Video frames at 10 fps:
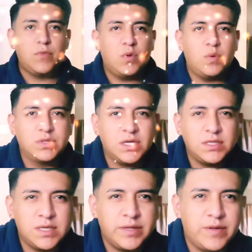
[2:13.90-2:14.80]
what was I
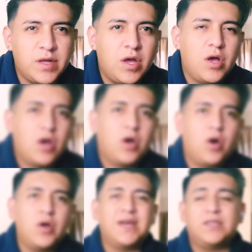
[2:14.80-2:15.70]
saying?
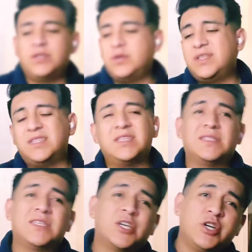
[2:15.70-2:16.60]
Oh yeah, dude,
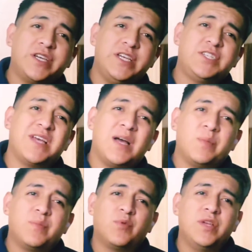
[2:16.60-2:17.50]
the cookie
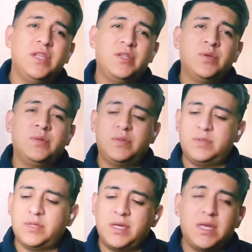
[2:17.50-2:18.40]
shop, really, dude,
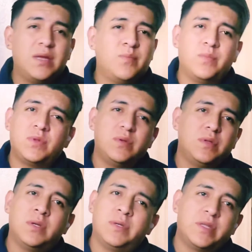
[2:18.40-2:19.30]

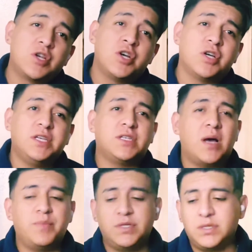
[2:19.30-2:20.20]
the cookie
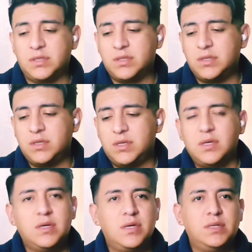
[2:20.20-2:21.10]
shop isn't
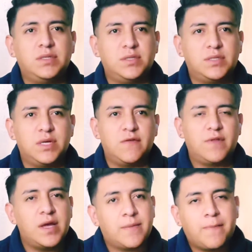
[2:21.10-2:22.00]
safe.
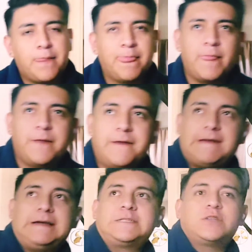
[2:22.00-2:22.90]
Like,
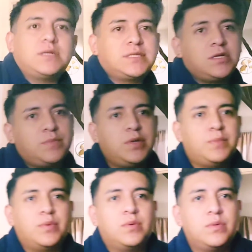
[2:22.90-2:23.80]
I try to tell
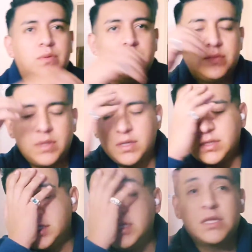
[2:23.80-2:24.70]
people that
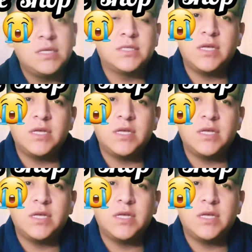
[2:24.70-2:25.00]
nothing's